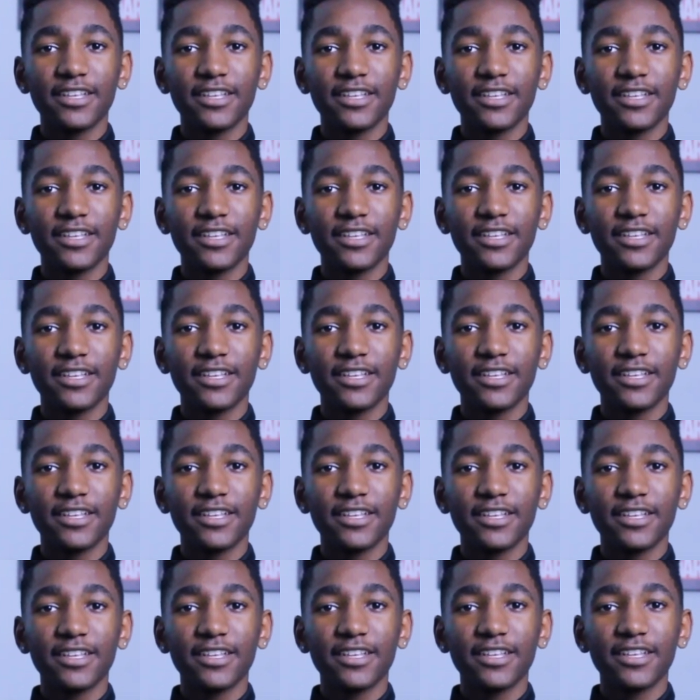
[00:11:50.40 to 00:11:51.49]

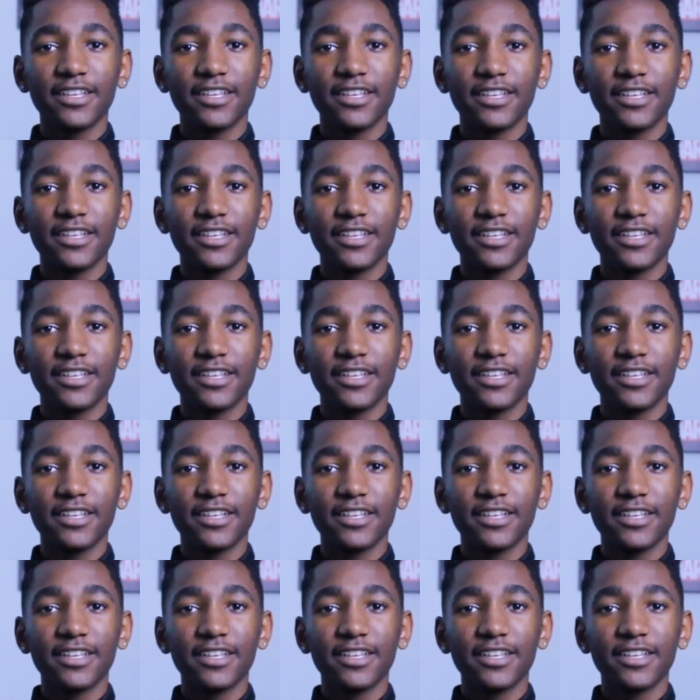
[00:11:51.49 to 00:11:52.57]

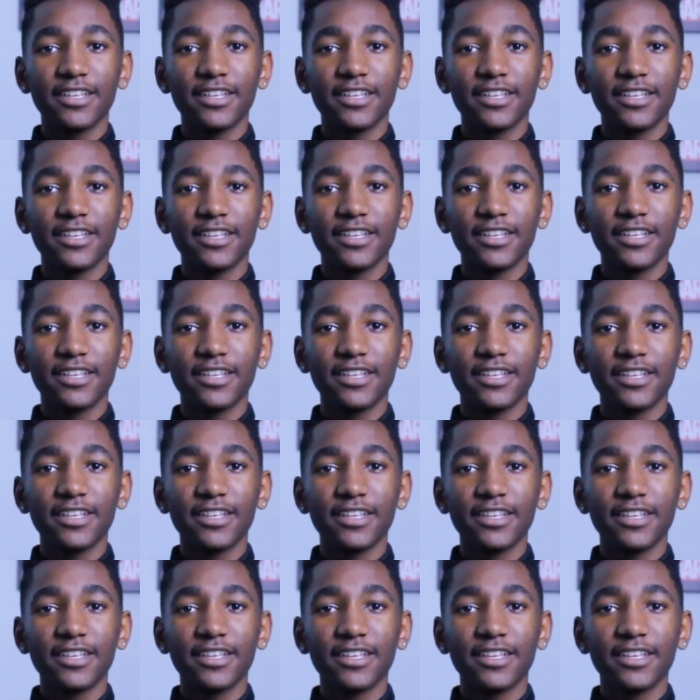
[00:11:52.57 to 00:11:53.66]

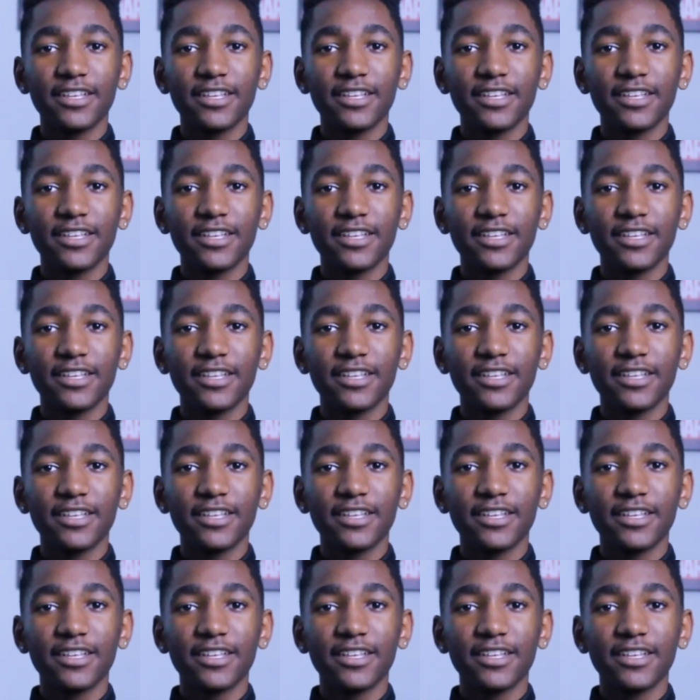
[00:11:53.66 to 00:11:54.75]

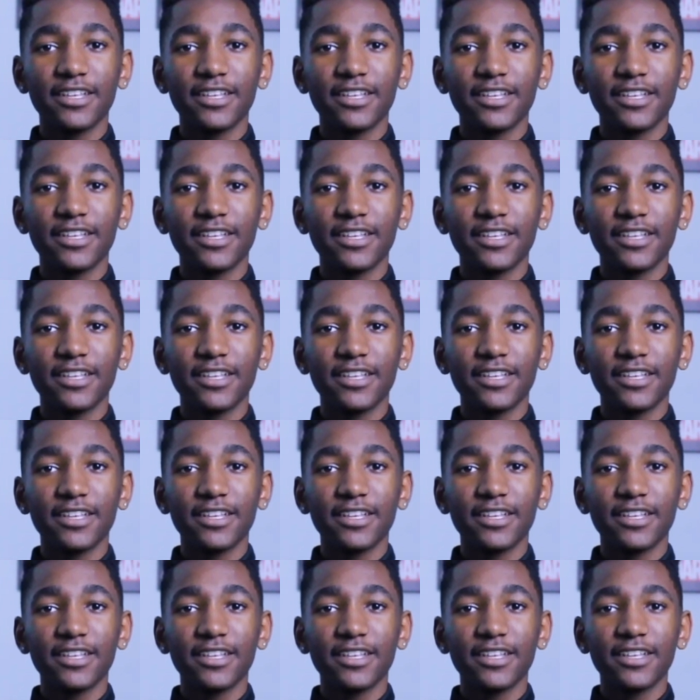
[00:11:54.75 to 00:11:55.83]

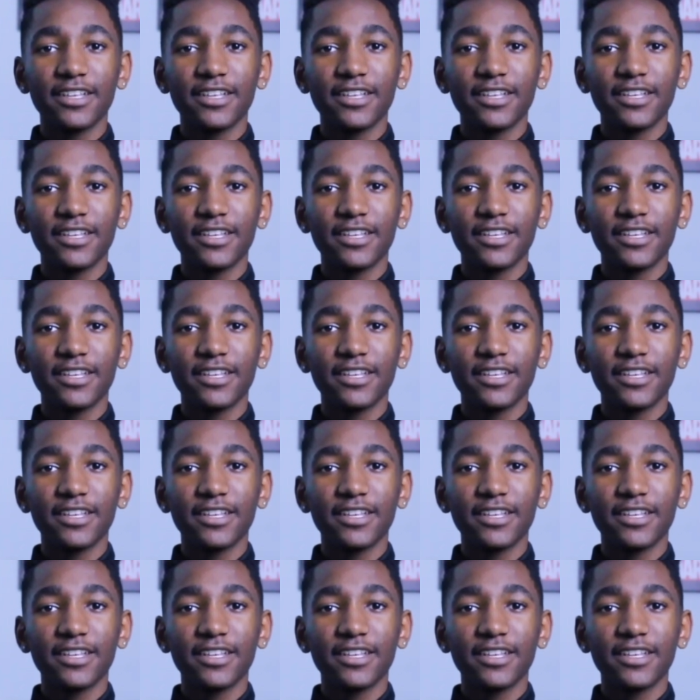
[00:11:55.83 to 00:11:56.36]
(not speaking)